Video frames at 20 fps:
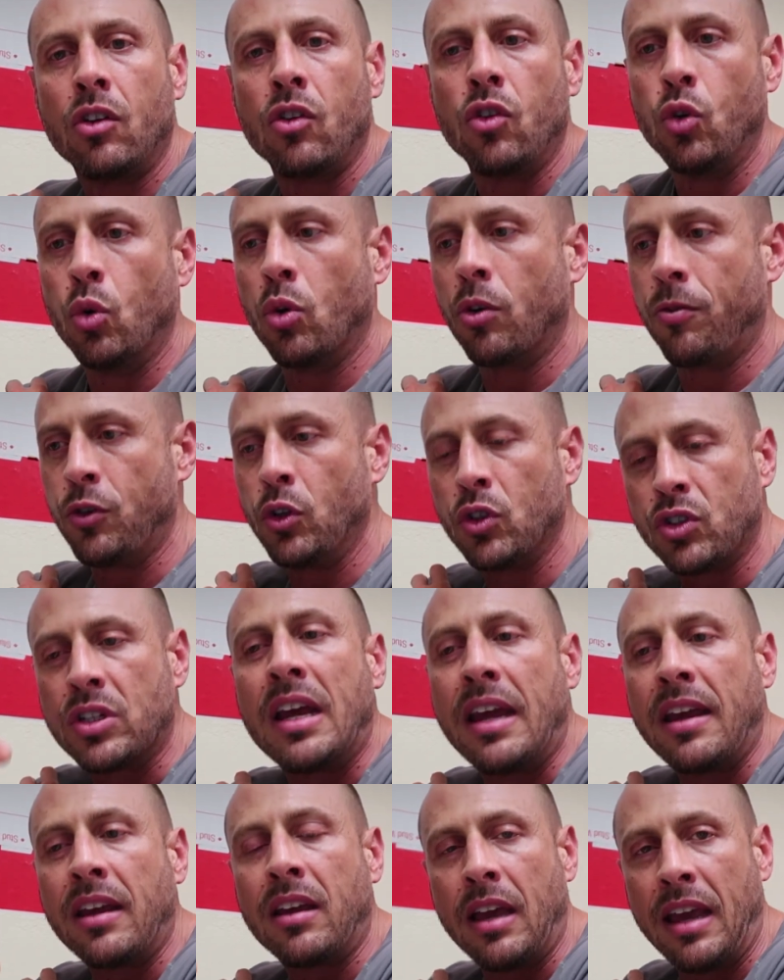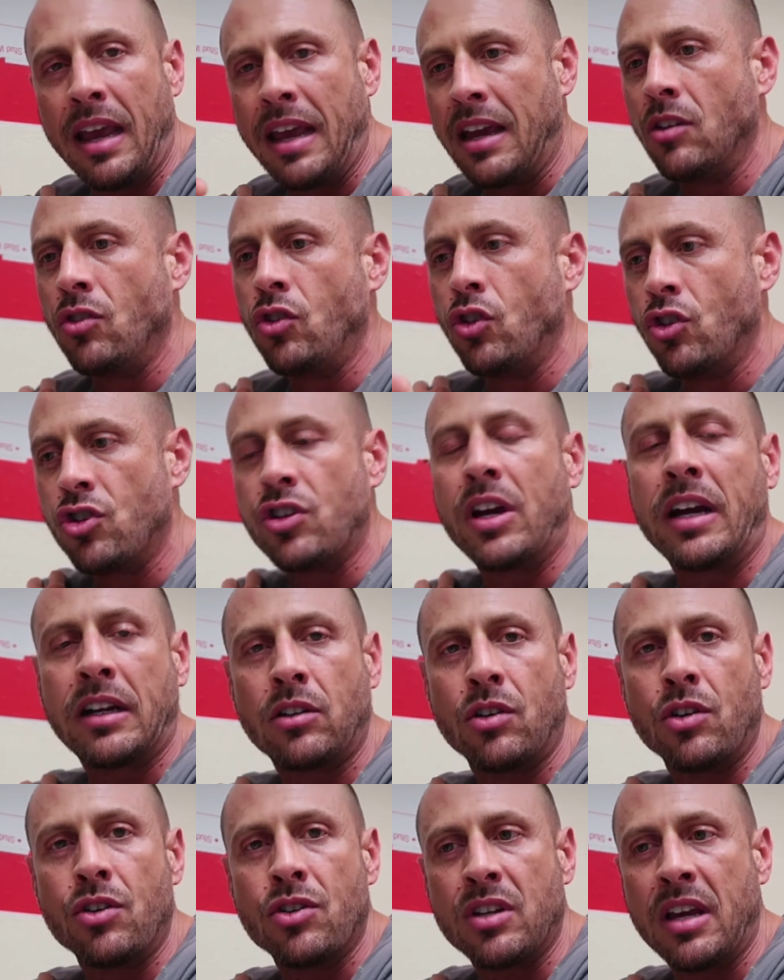your fuel tank and your
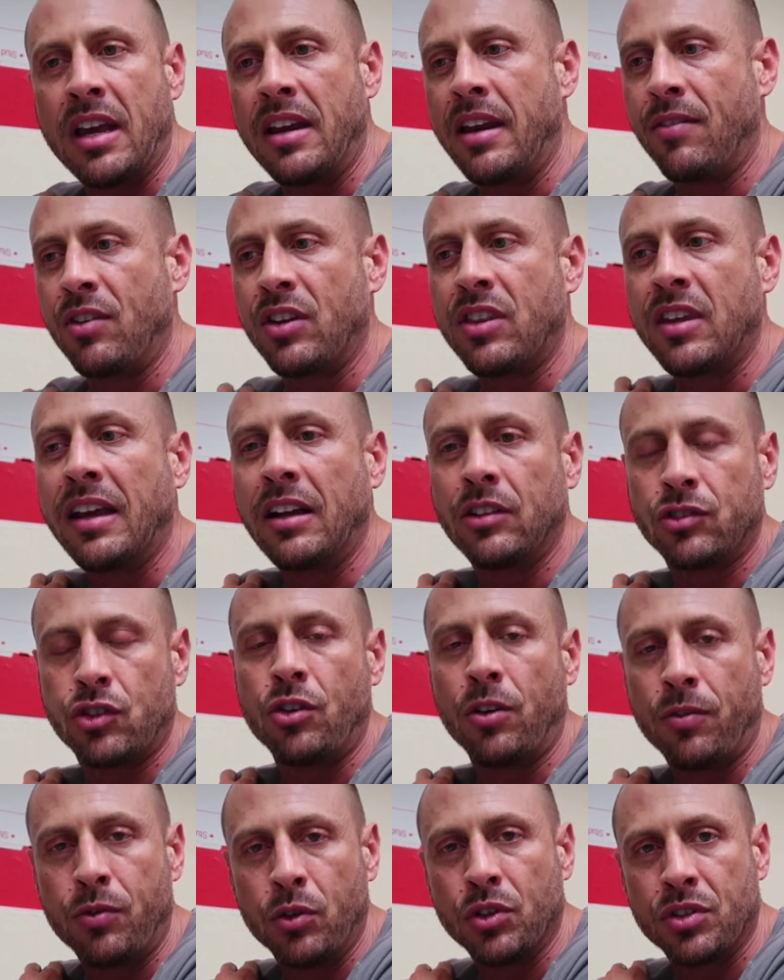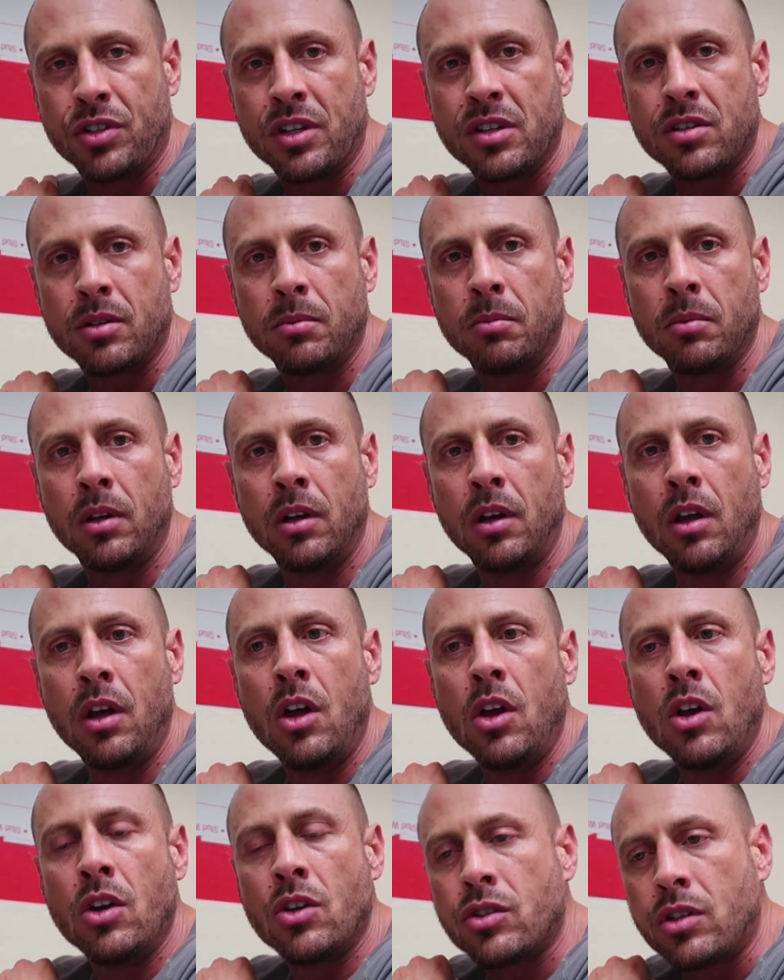injectors and everything else in your fuel system.
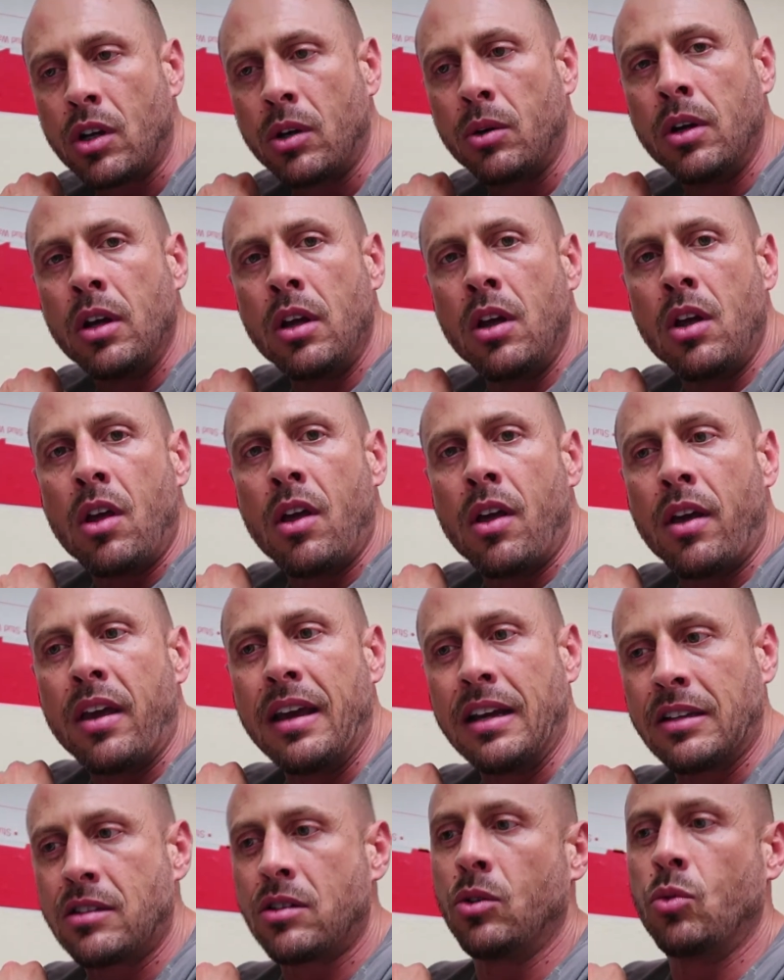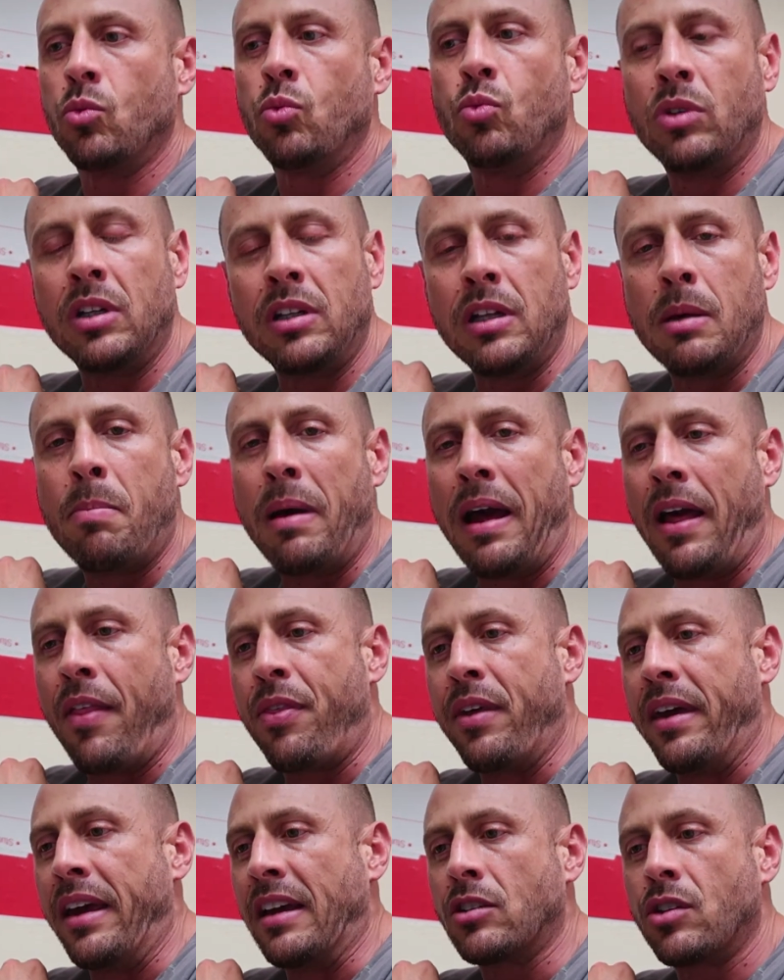So it's a really
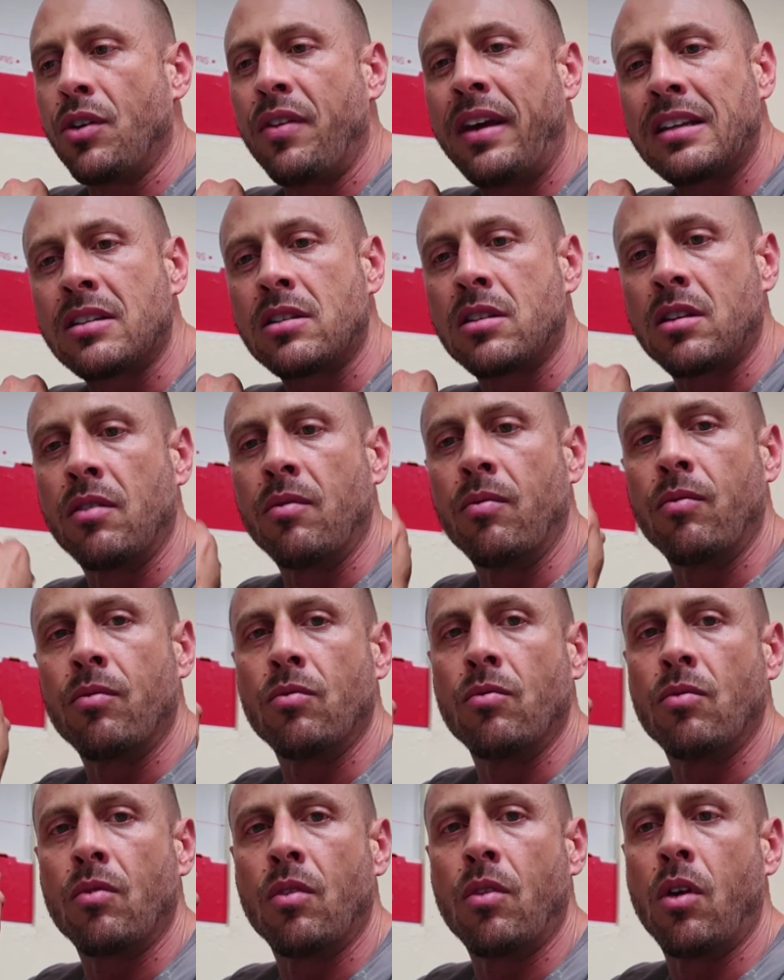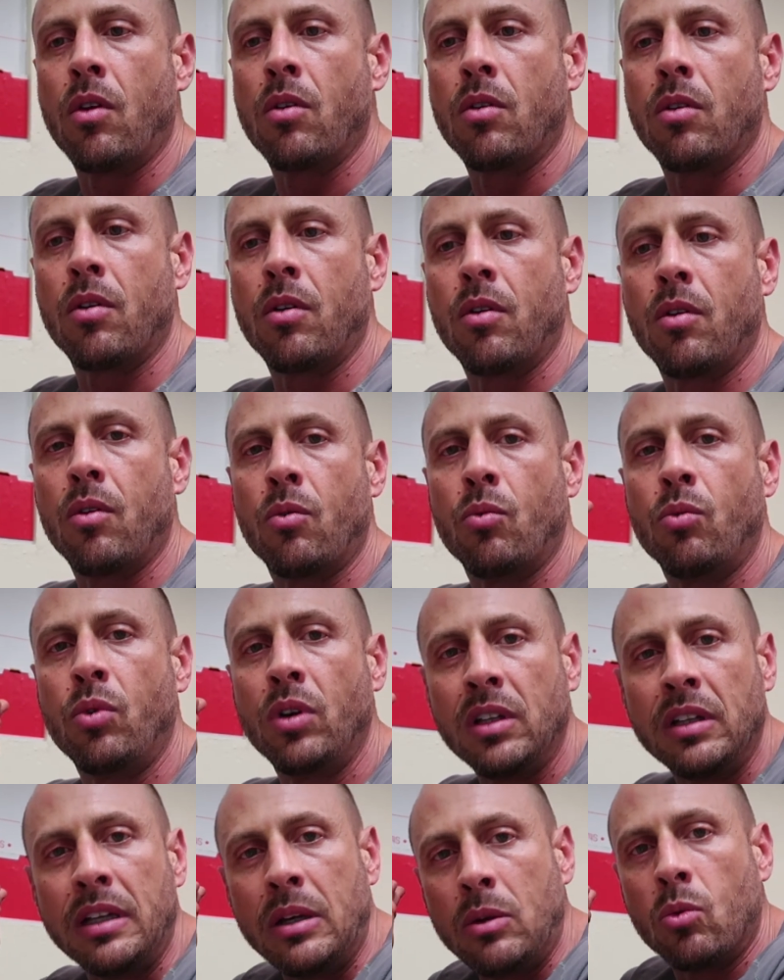bad thing. So that's
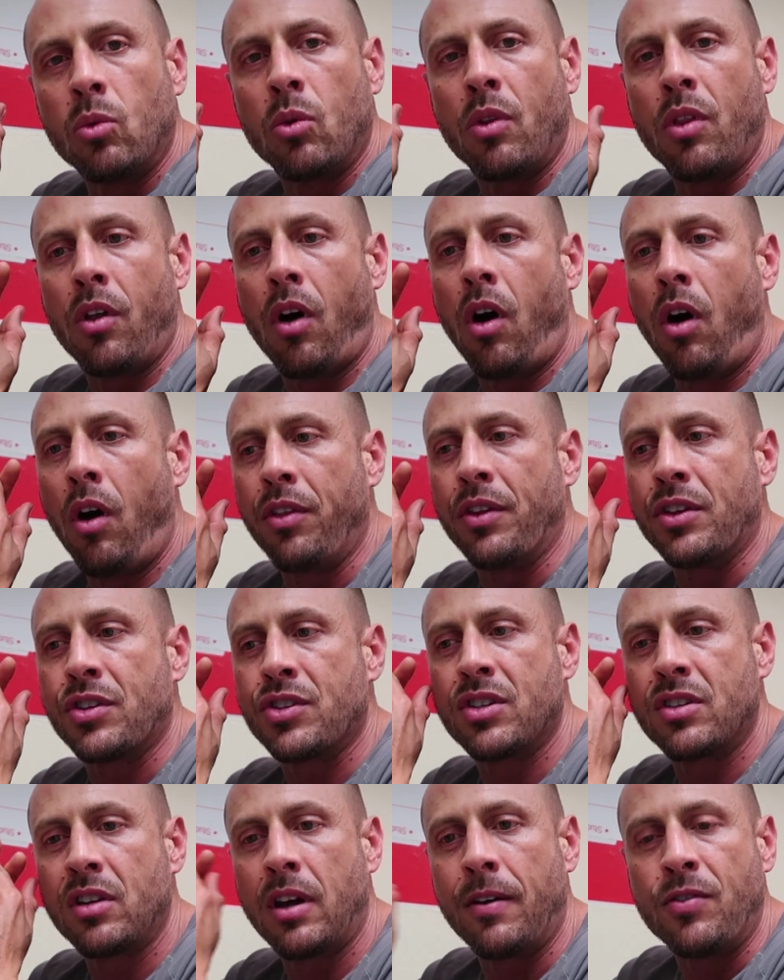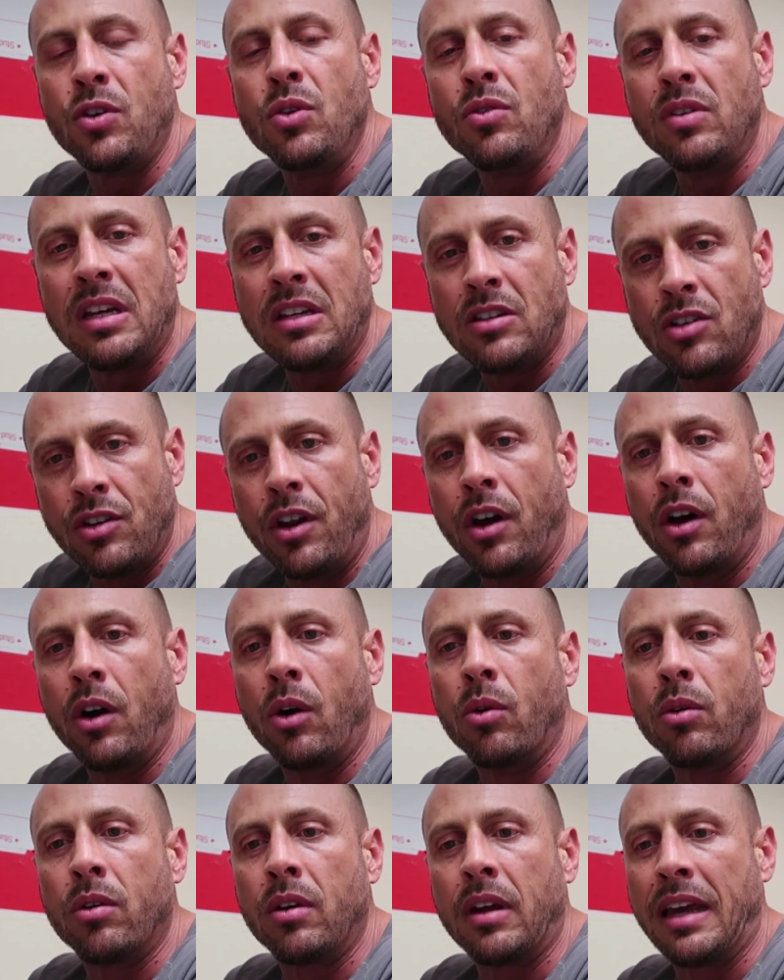really all the stuff you need to
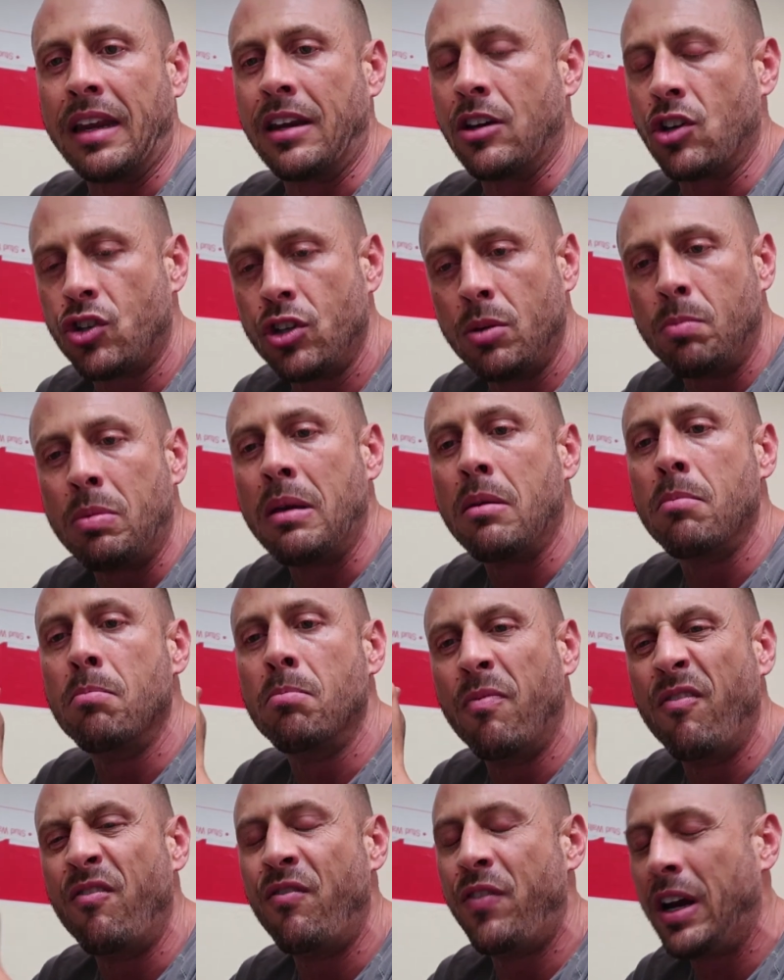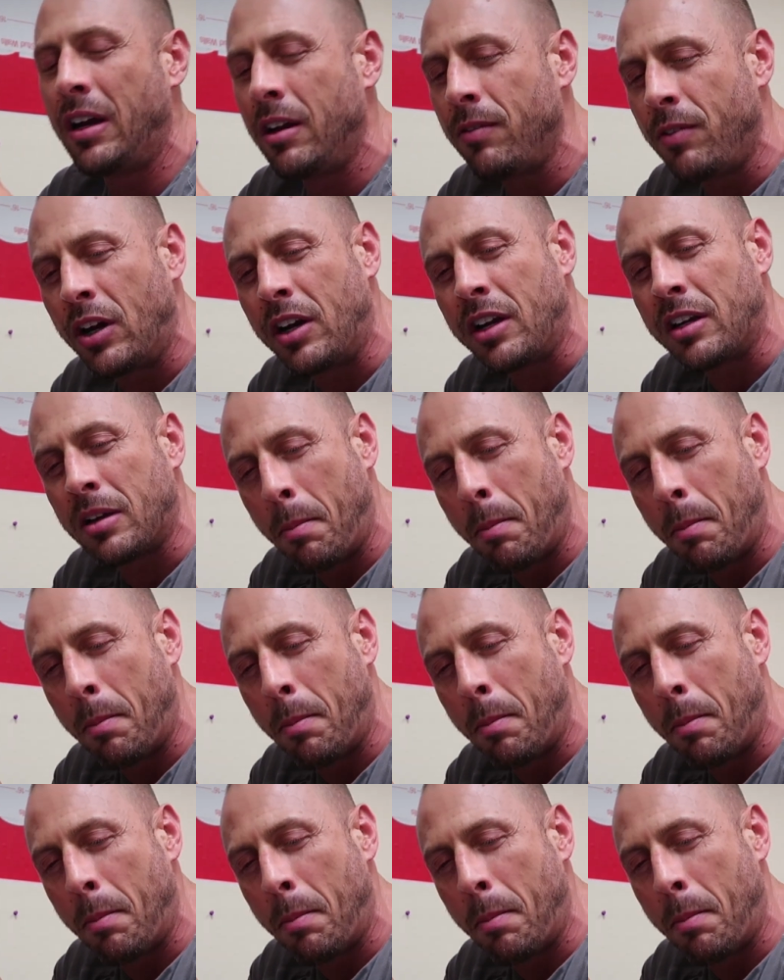know. And it should be very, very